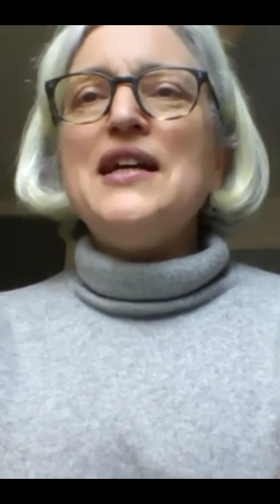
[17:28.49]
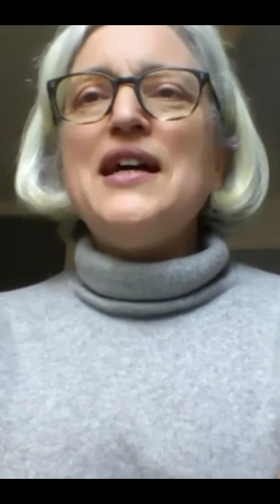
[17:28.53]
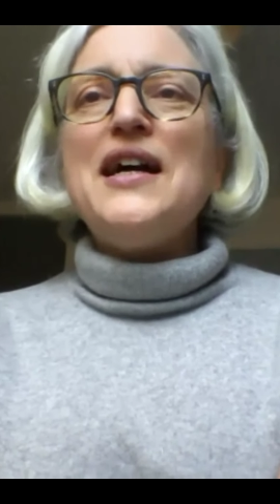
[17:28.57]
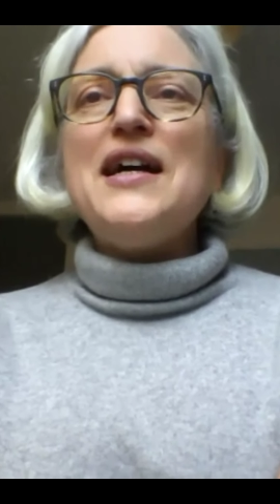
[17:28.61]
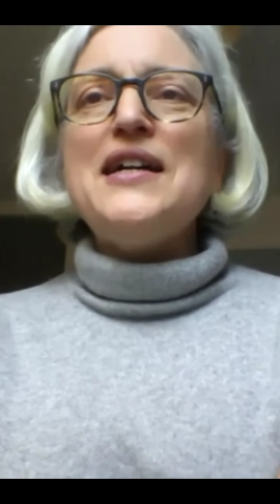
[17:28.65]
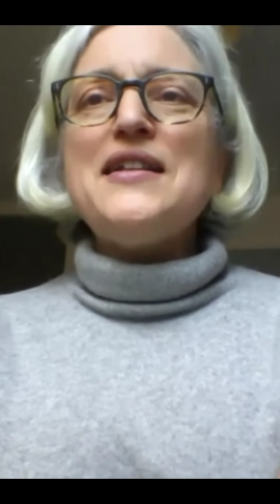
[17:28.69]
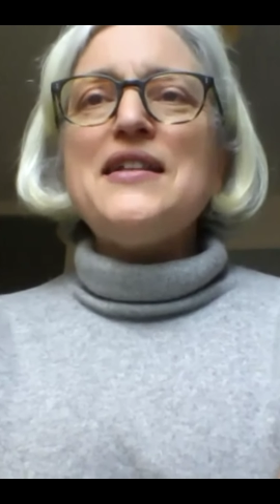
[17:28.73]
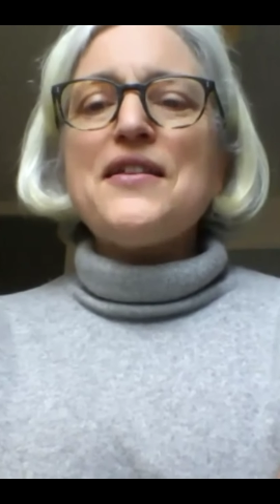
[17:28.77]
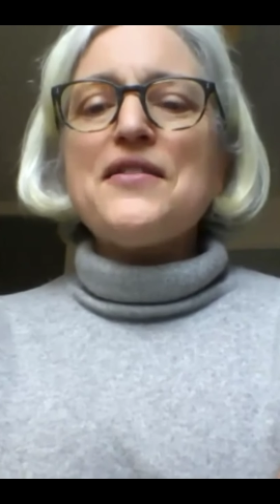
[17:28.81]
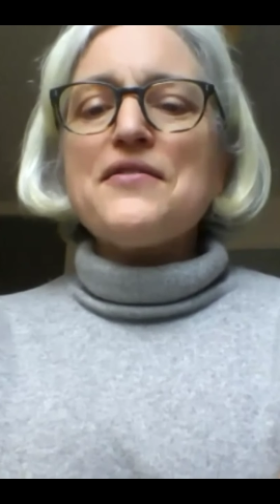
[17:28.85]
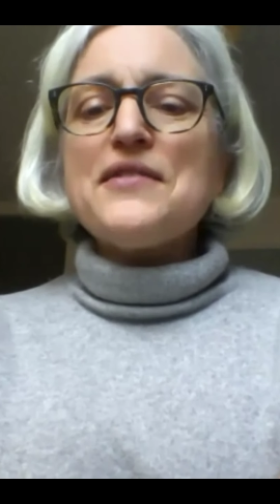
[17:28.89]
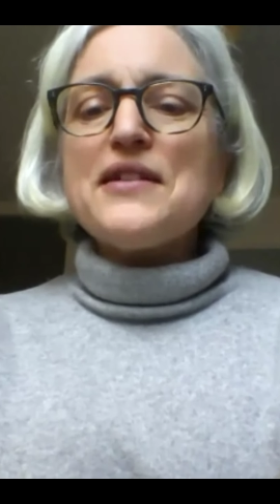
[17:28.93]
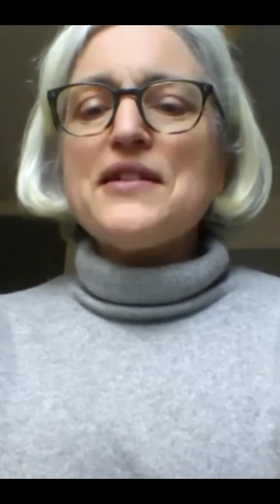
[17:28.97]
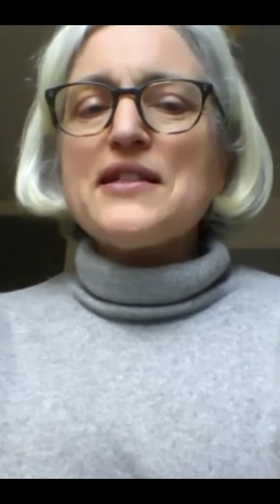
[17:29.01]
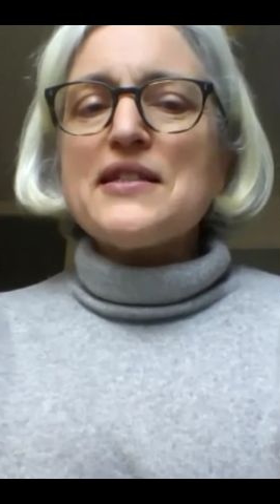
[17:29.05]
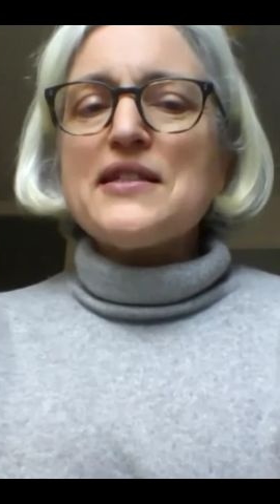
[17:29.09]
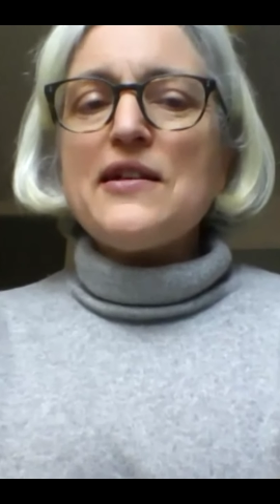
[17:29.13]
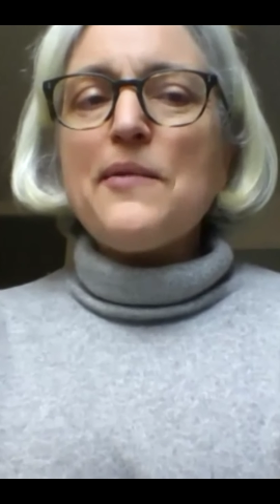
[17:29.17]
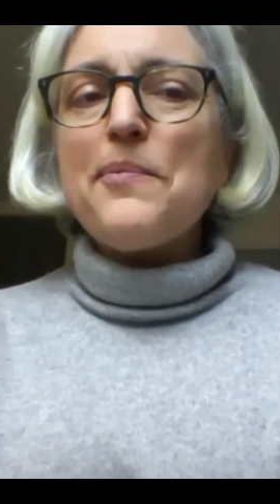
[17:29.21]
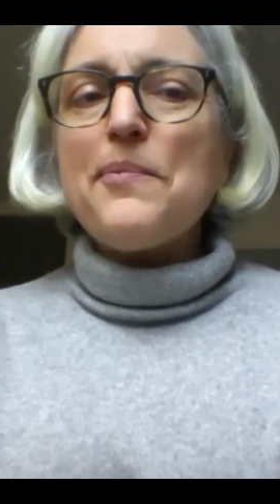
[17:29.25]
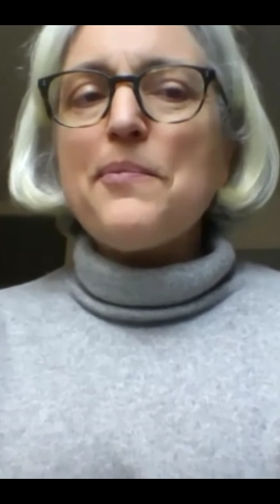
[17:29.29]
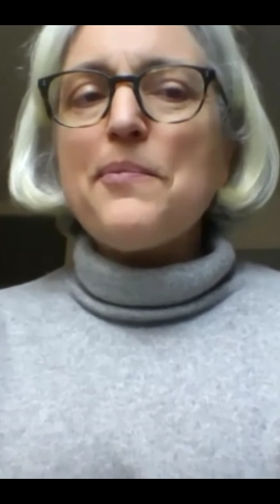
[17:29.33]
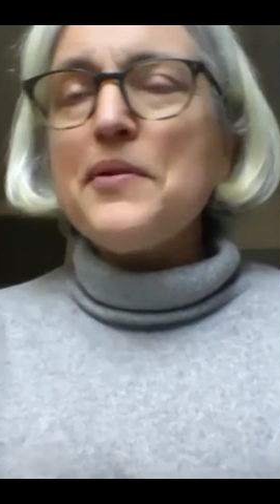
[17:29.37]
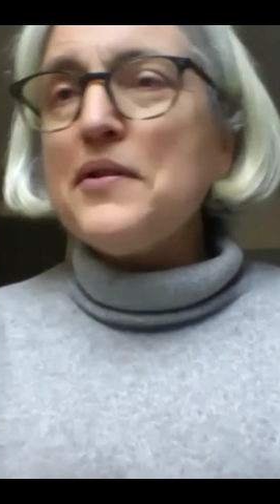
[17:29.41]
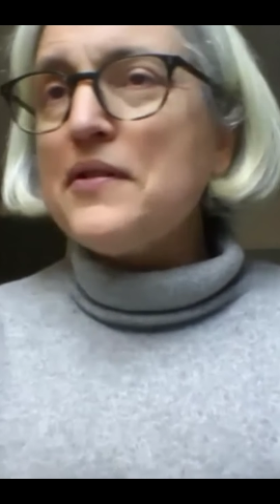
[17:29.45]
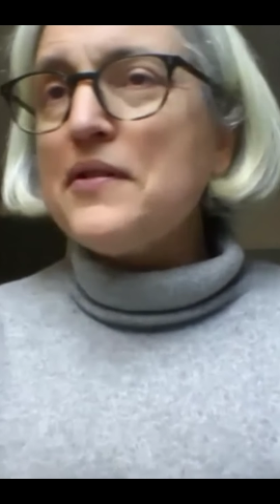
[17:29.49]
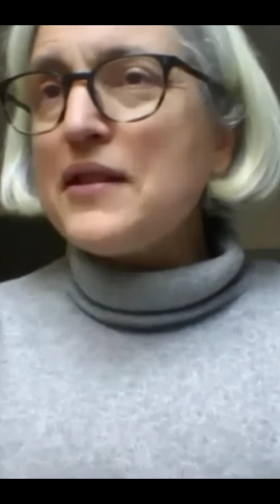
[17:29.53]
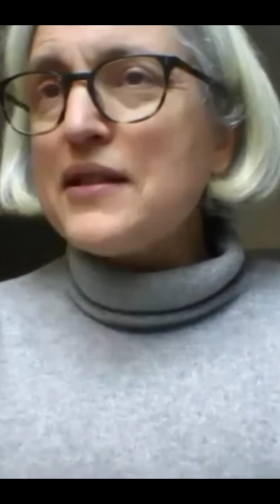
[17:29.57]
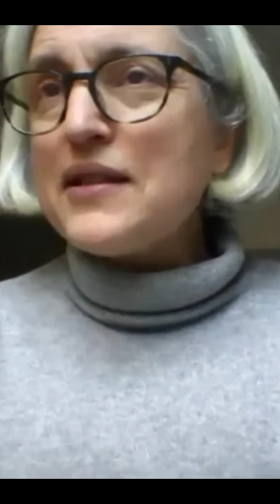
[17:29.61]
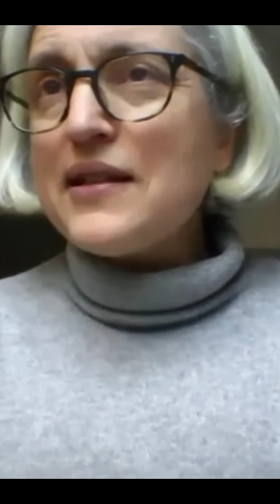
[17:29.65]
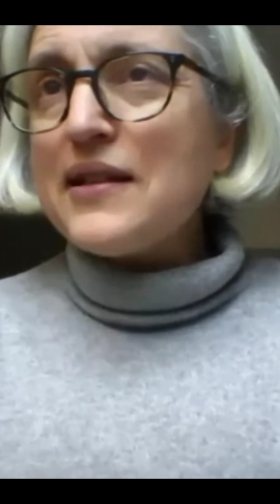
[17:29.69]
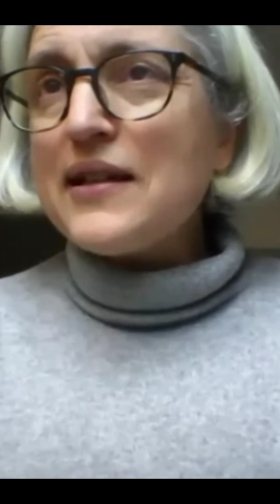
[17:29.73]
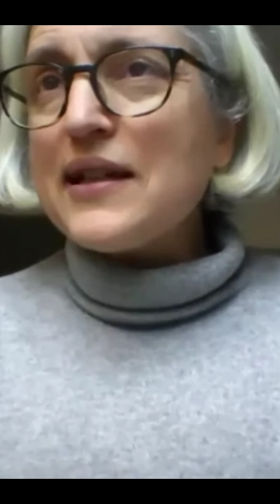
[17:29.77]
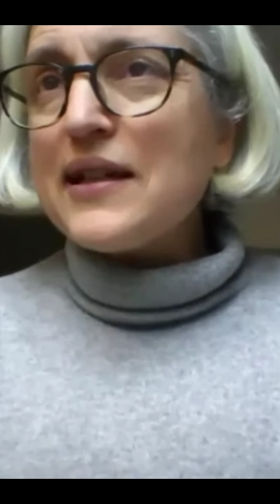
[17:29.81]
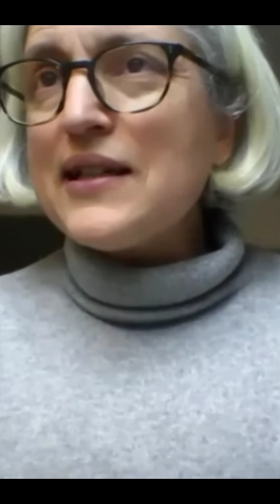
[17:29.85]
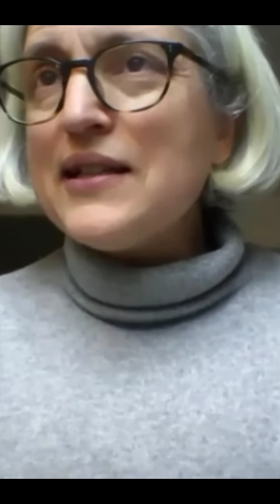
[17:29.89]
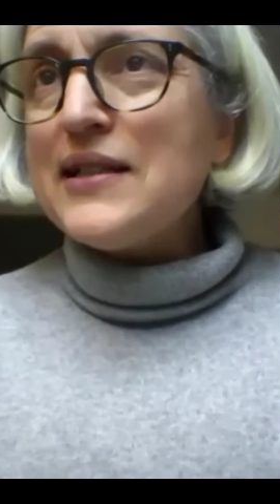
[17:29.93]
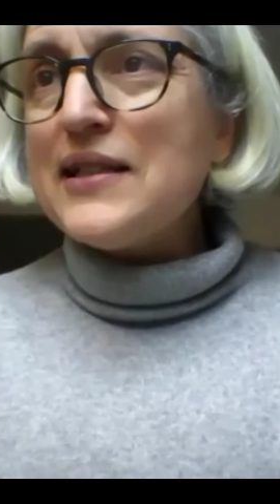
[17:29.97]
Another example that
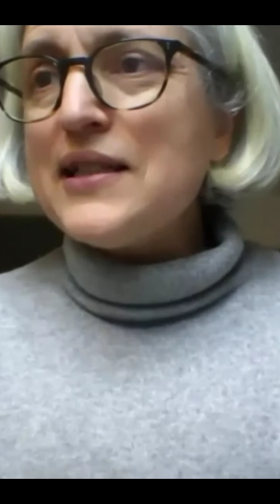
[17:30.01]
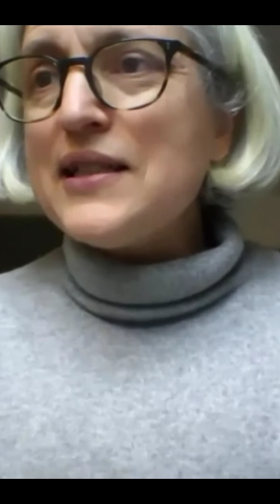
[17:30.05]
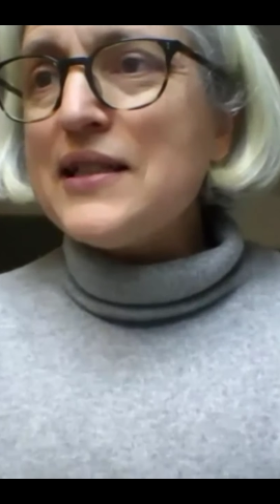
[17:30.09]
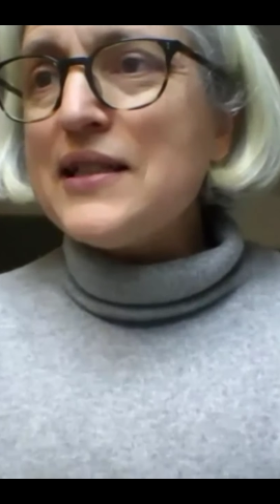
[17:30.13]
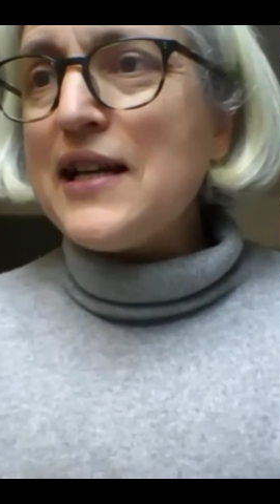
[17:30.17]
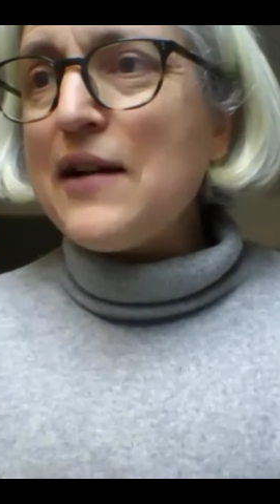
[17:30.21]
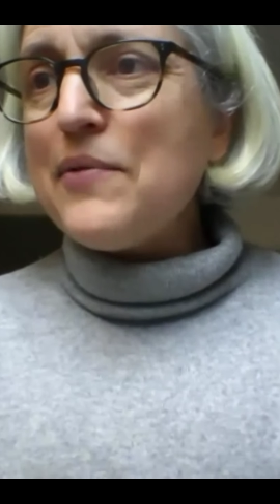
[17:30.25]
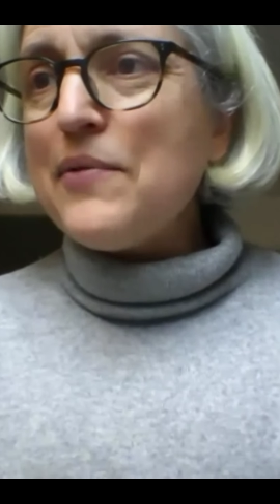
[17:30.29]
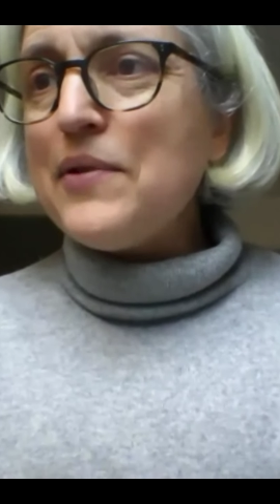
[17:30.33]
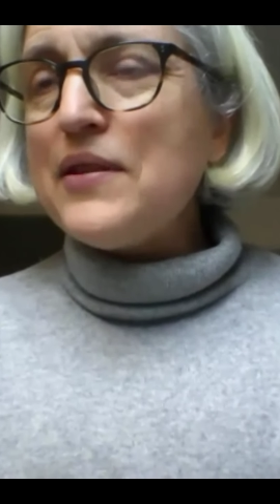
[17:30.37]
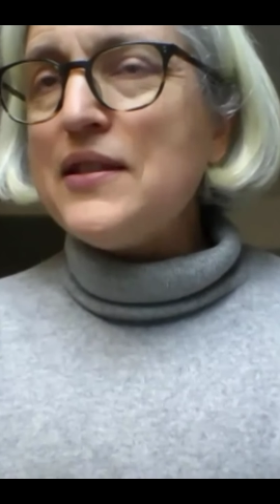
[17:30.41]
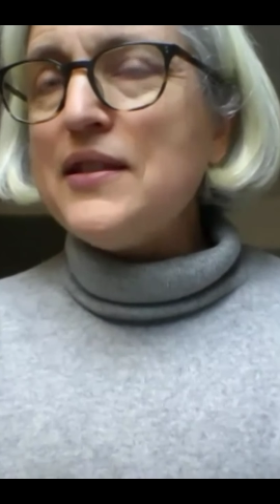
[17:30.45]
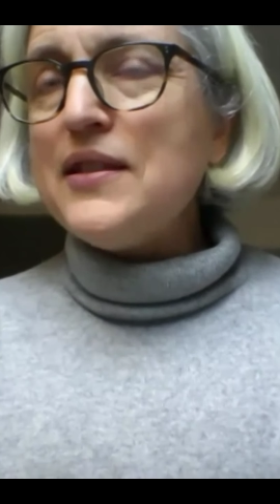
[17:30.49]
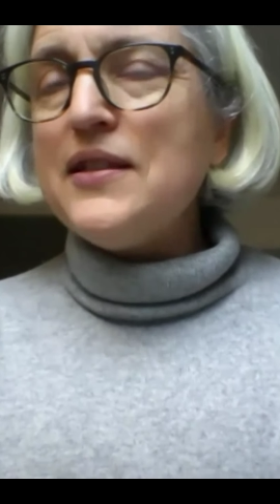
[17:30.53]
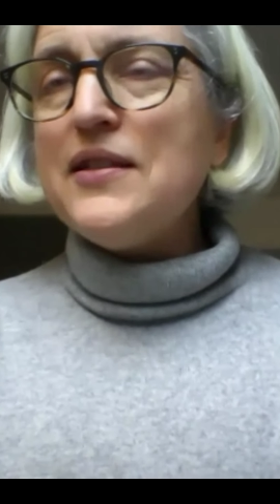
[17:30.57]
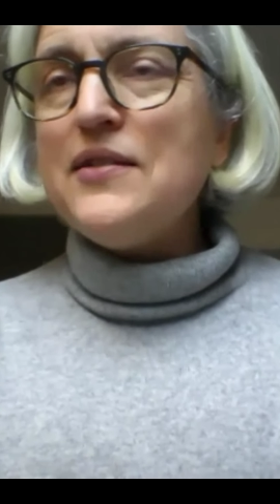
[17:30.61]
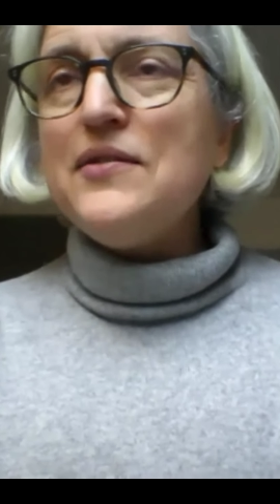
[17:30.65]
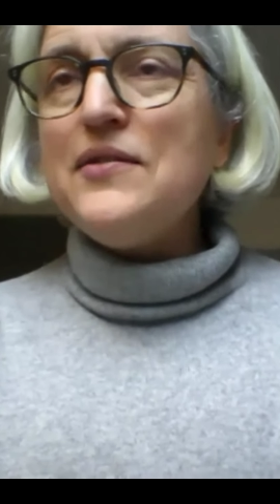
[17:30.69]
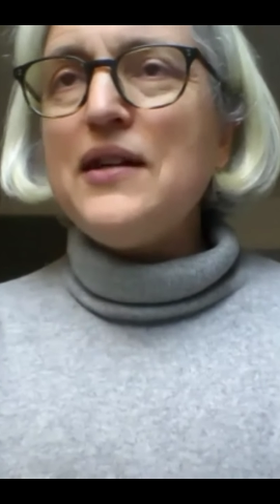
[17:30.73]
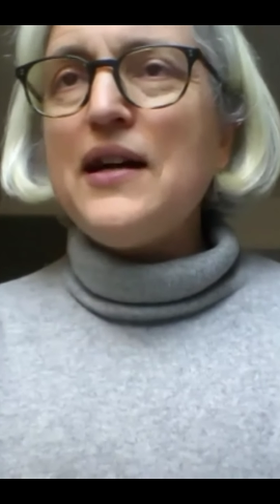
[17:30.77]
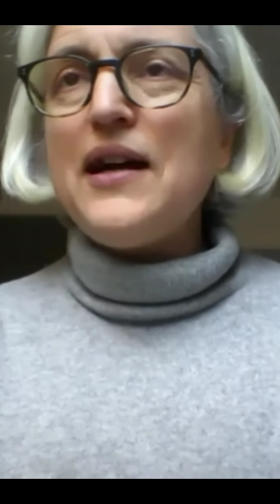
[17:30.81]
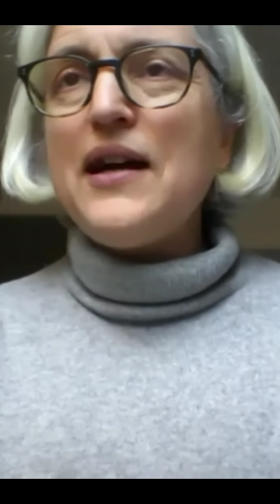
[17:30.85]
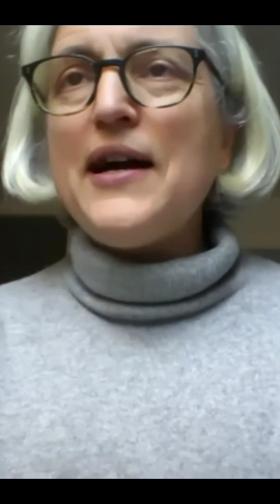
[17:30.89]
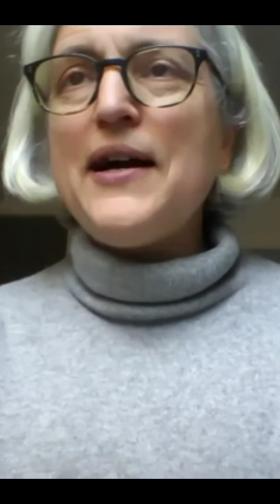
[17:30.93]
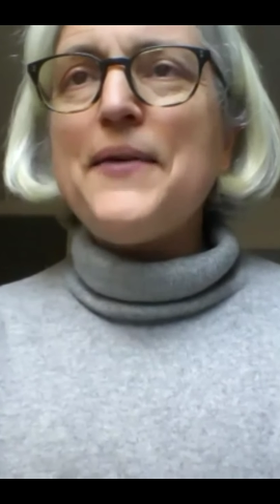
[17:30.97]
I can share with you